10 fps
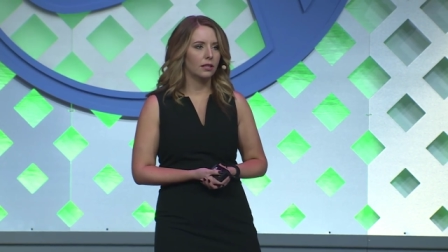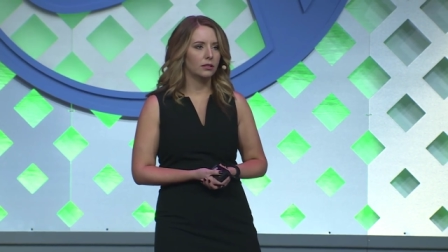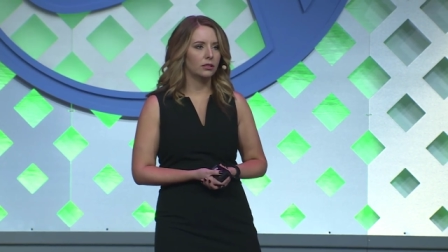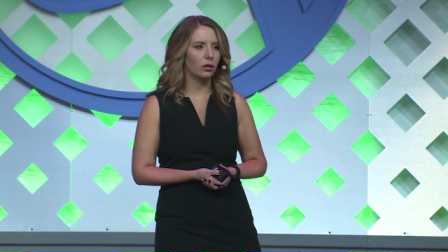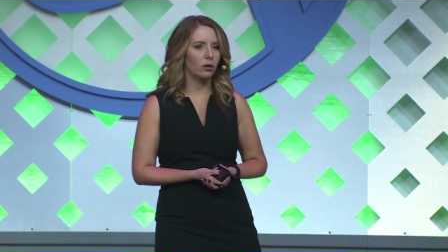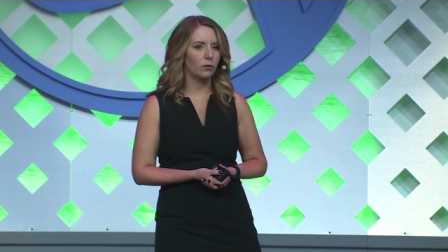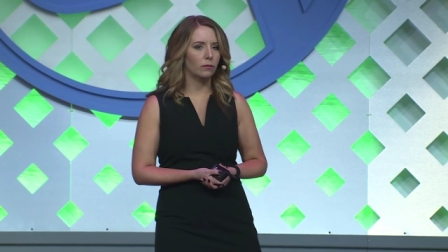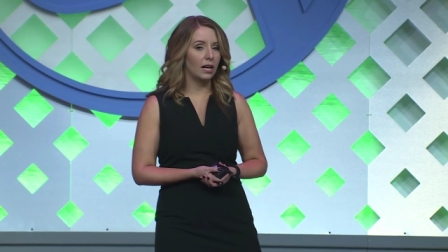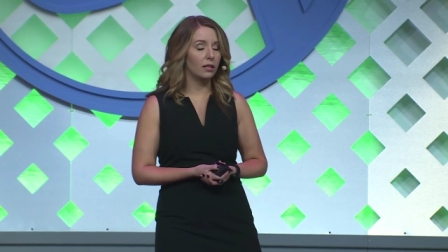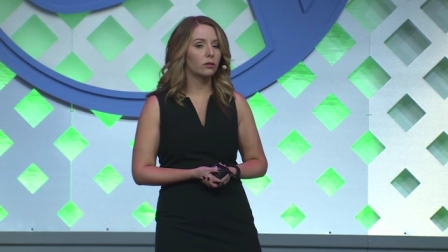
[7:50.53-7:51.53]
So
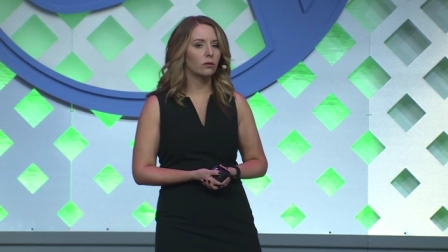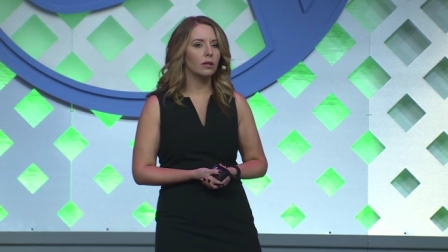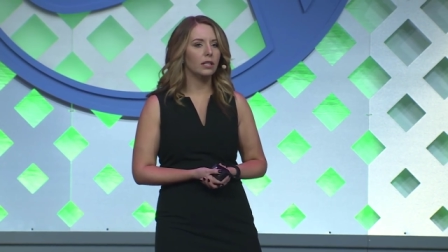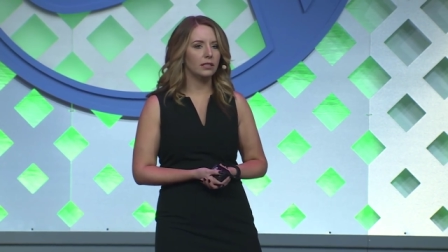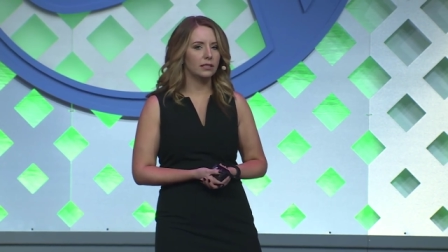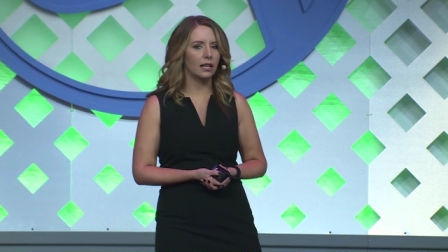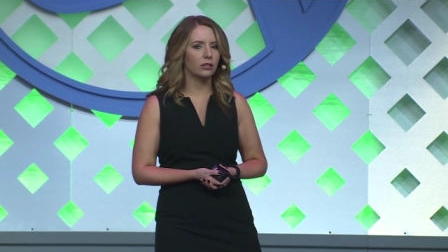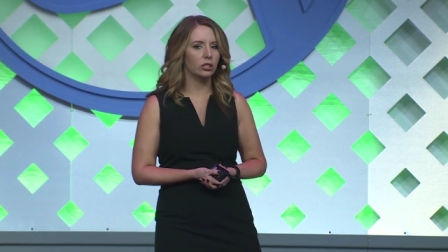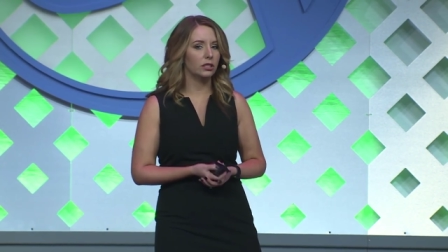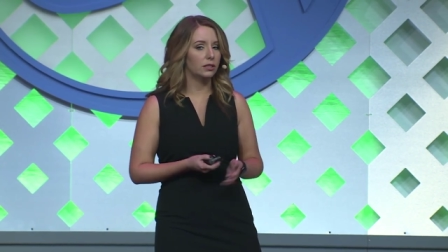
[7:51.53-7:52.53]
that authority
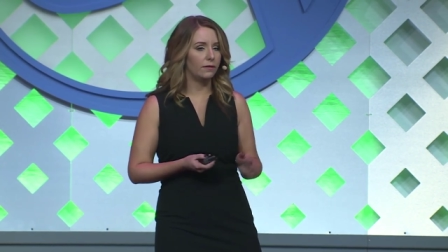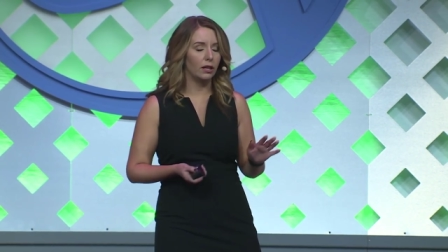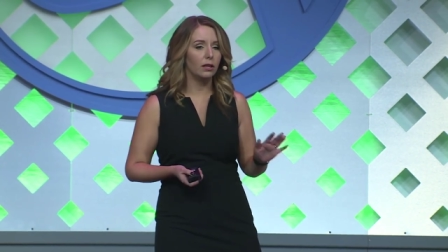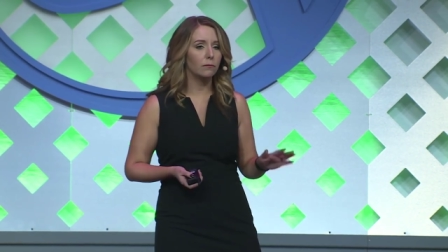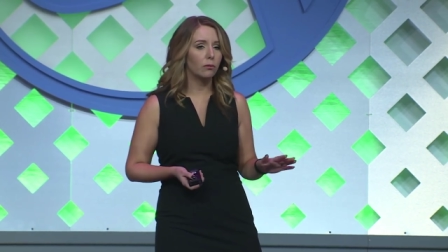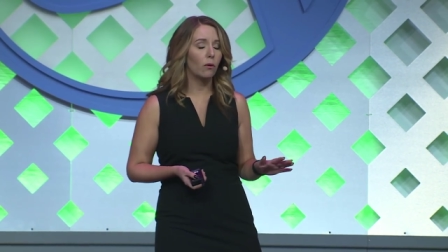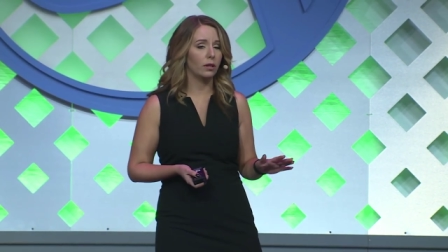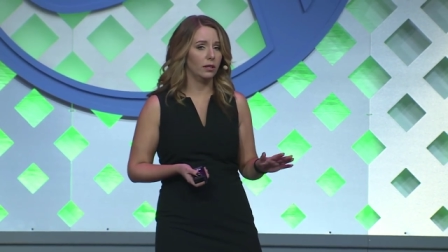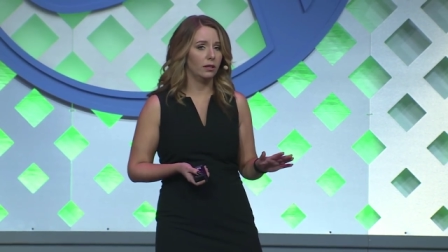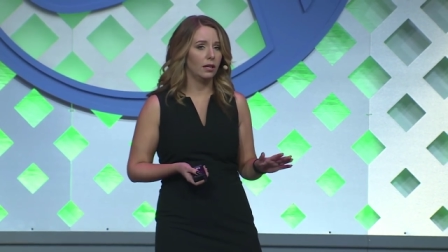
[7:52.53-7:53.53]
section is very
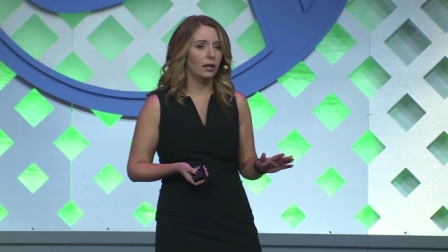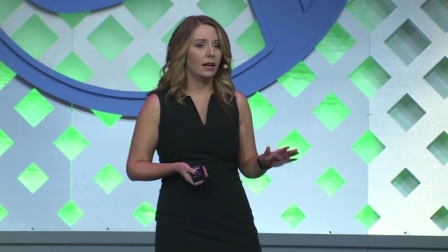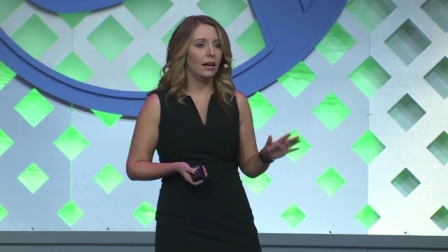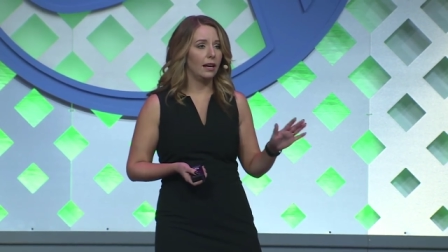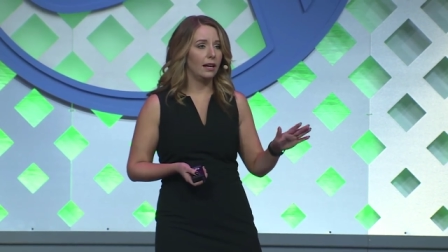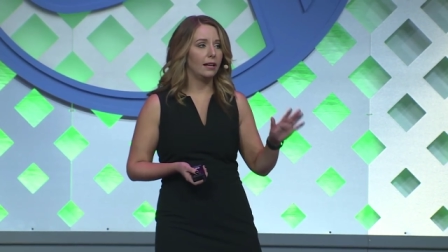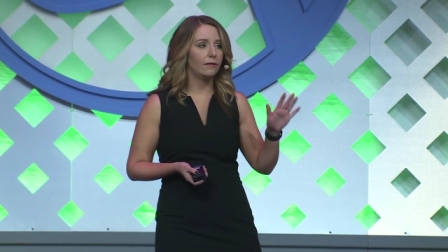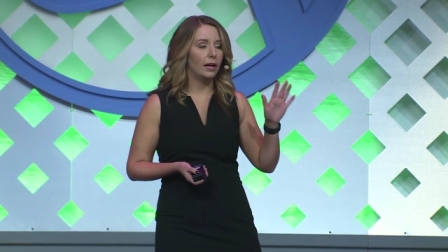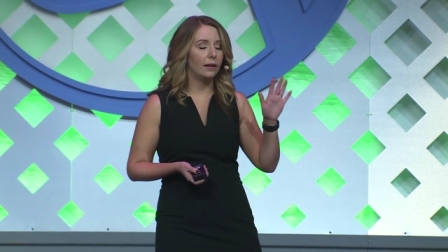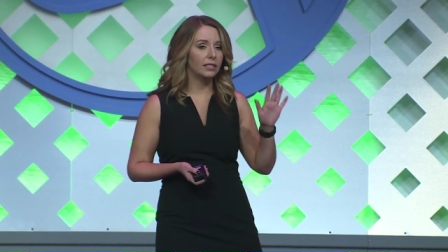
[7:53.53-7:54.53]
important. And I
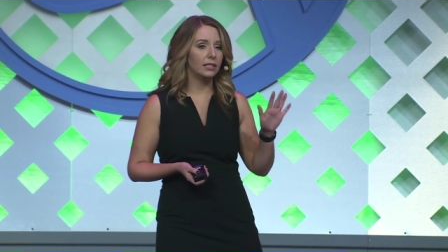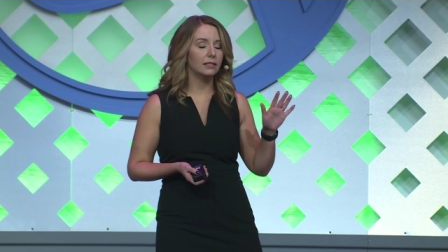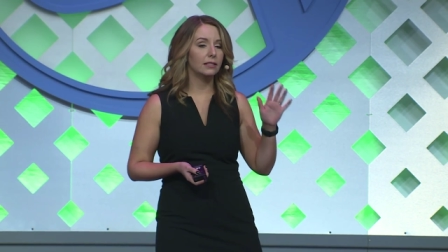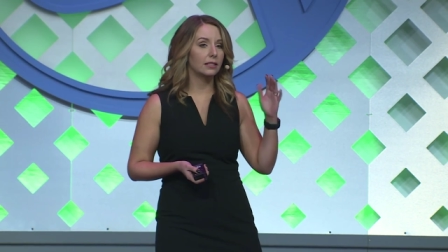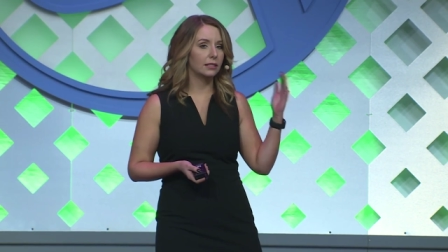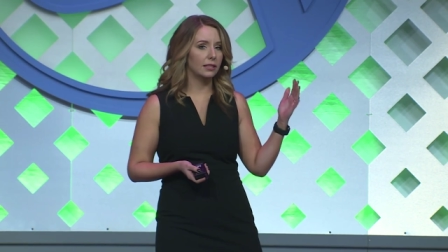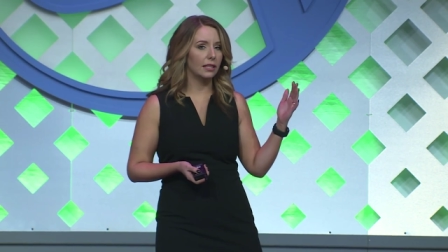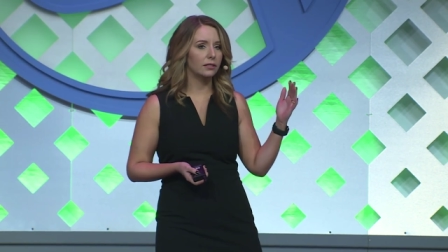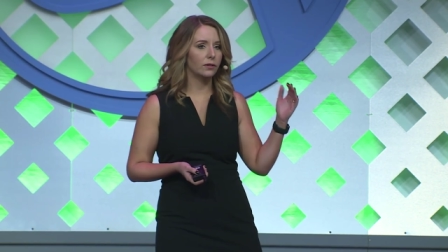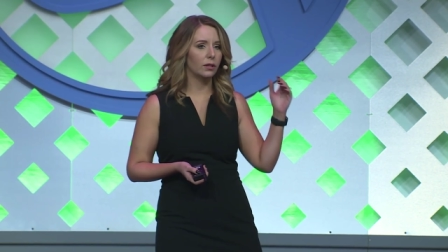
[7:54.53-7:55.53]
have seen
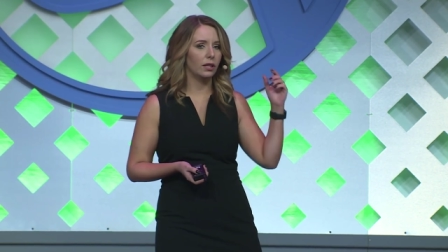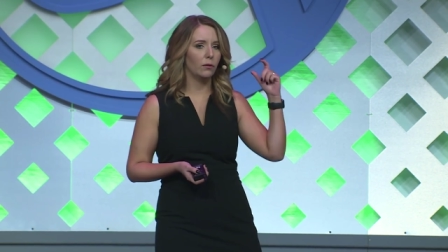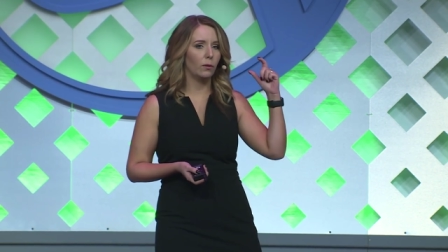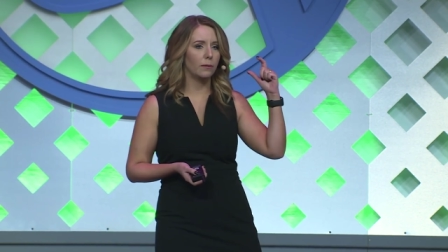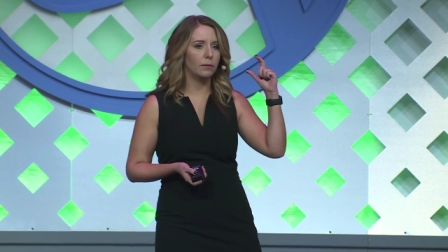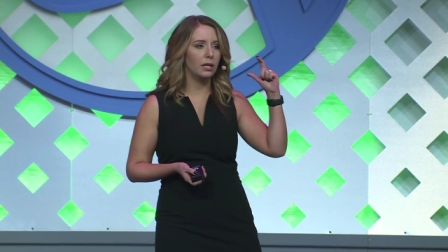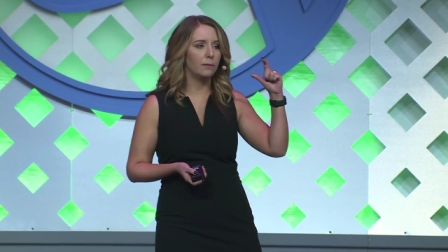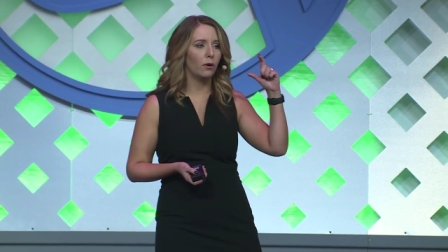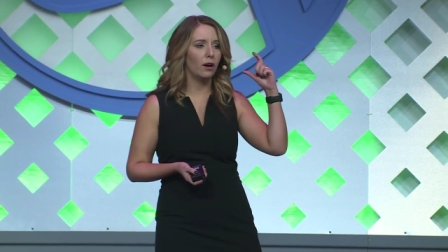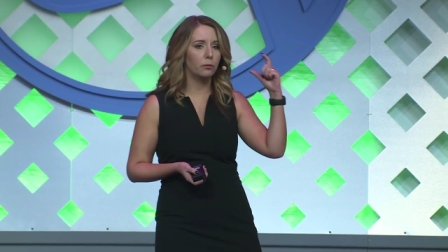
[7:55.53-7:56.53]
successfully where
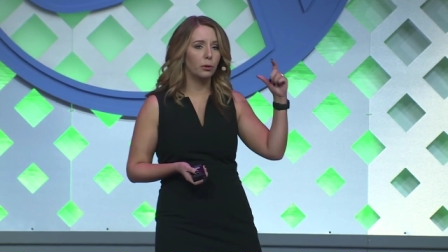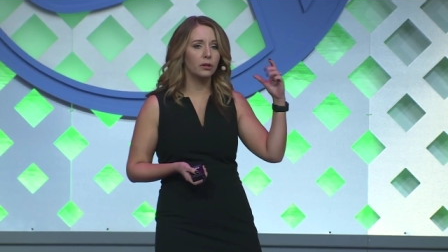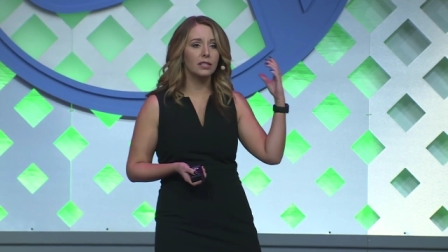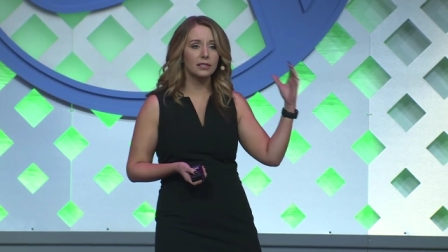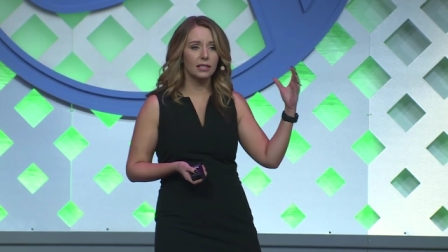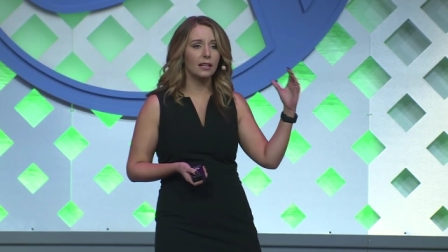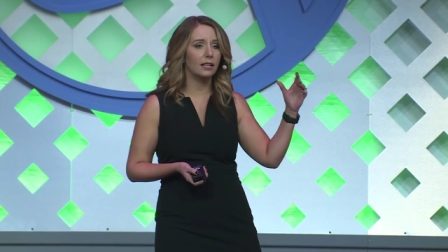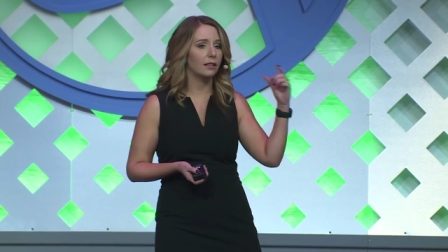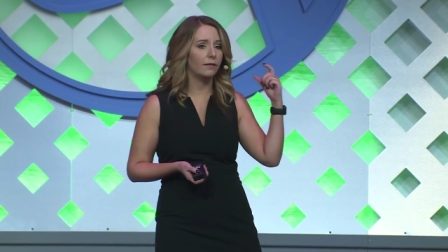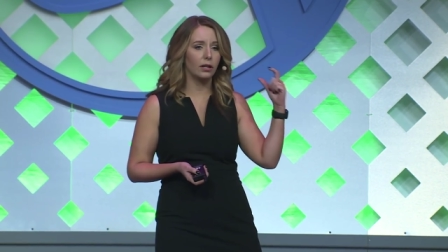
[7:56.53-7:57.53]
people have put this in
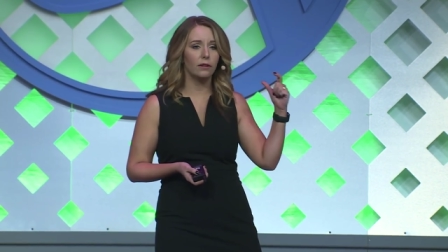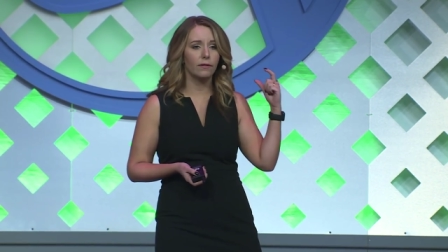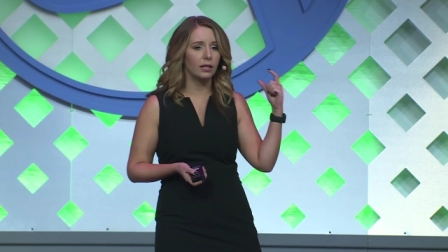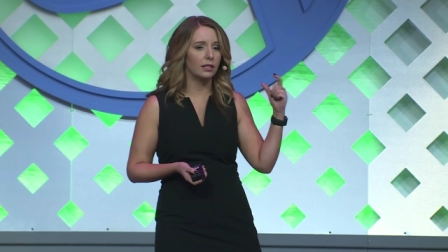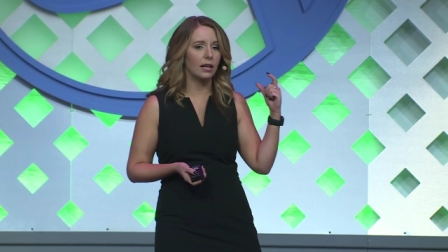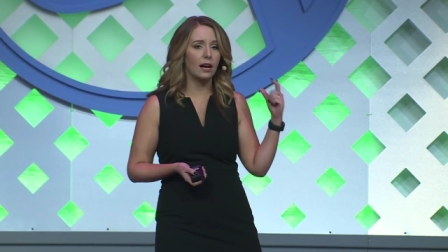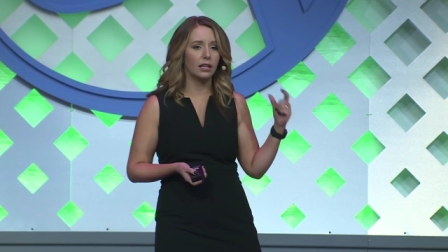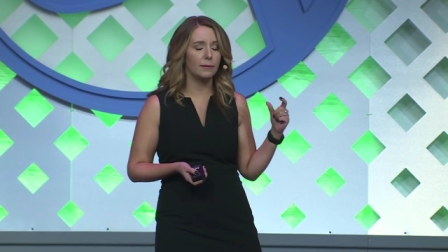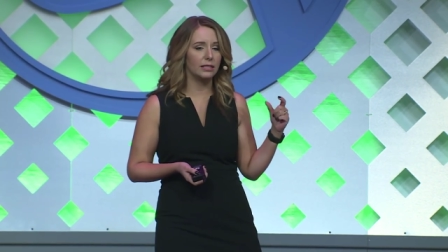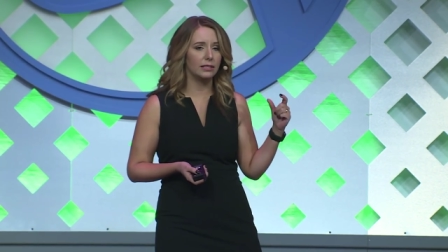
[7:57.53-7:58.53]
at the very front of the
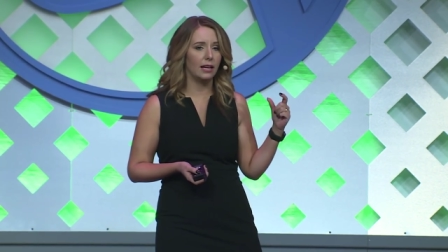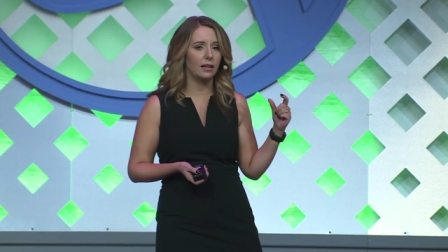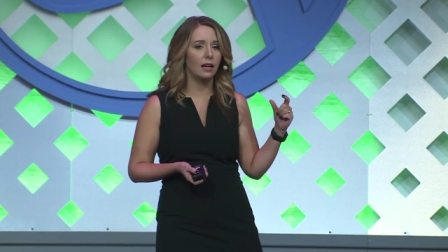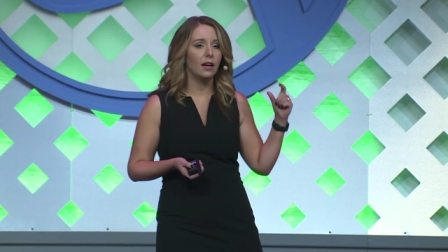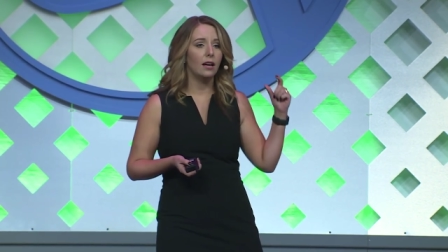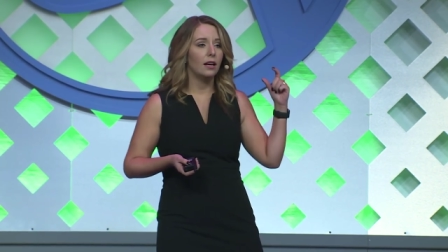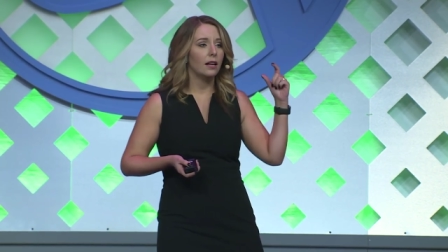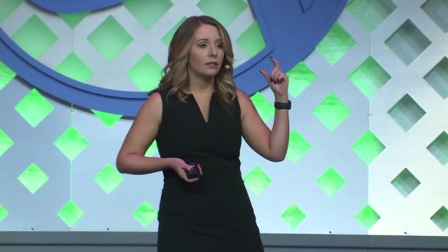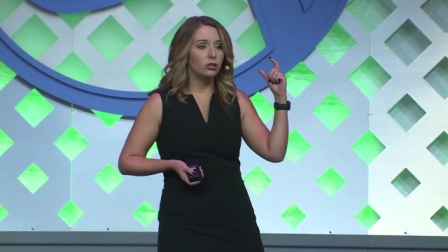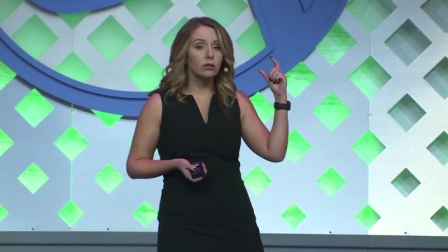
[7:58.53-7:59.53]
document saying,
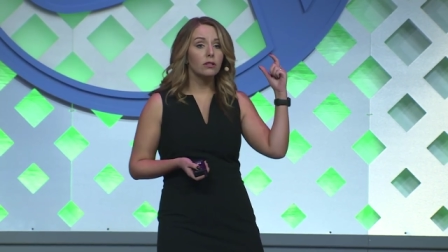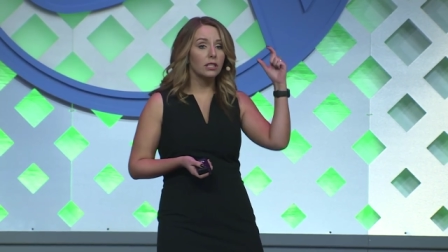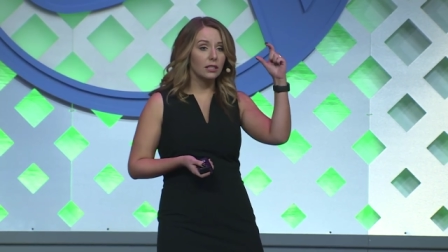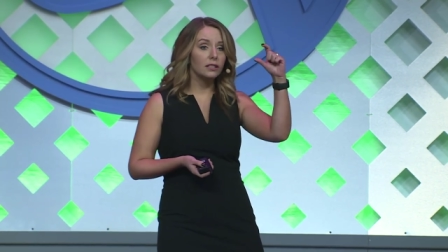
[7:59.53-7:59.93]
generally,